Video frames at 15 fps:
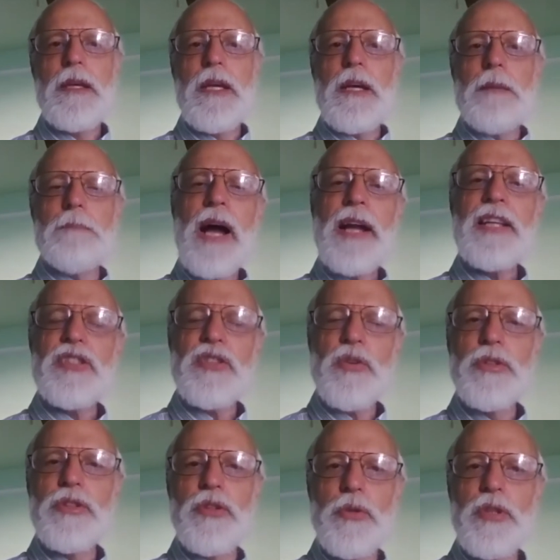
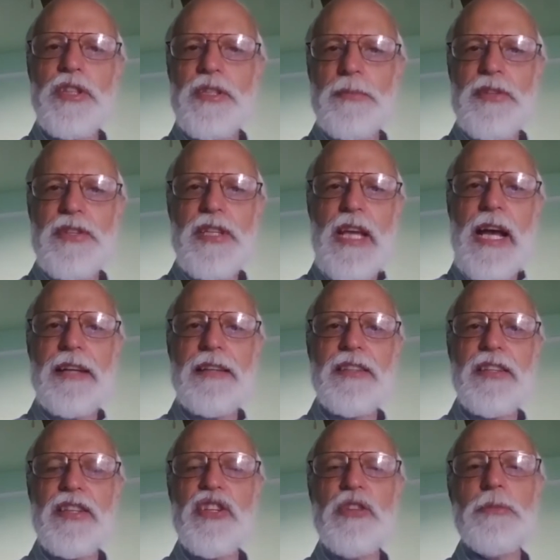Body-soul dualism is the idea
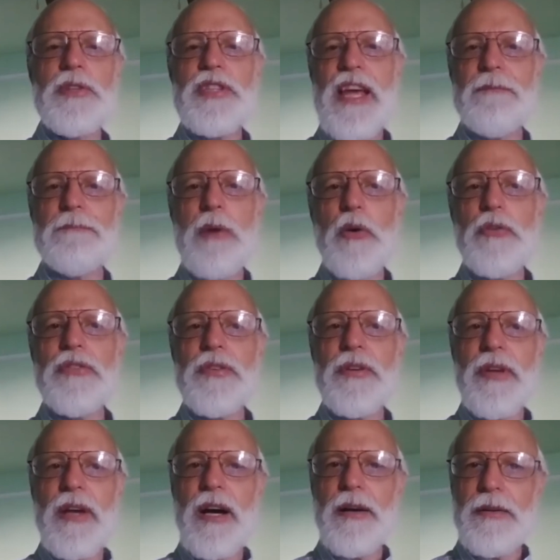that humans have both
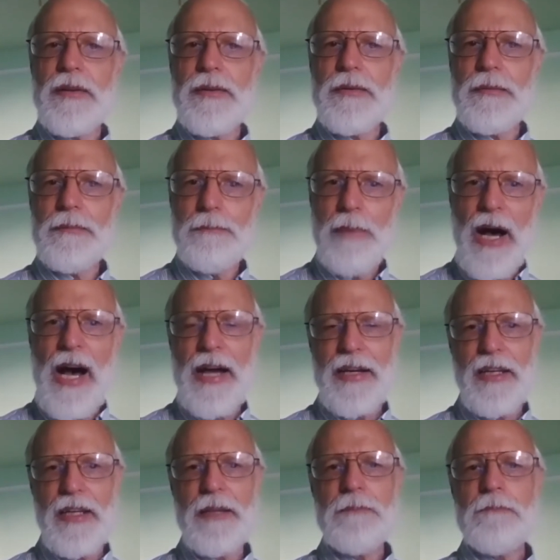a
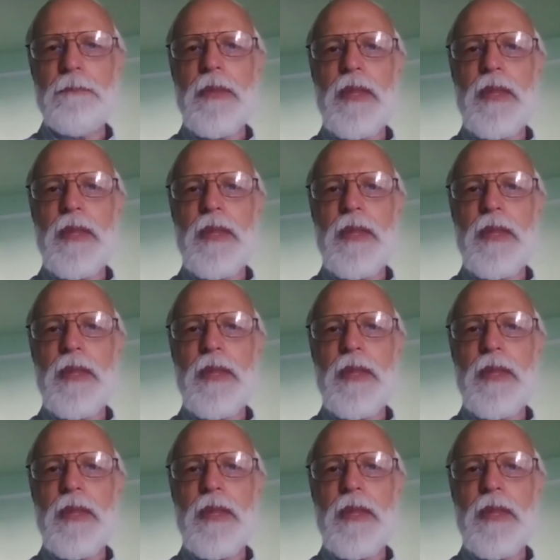body,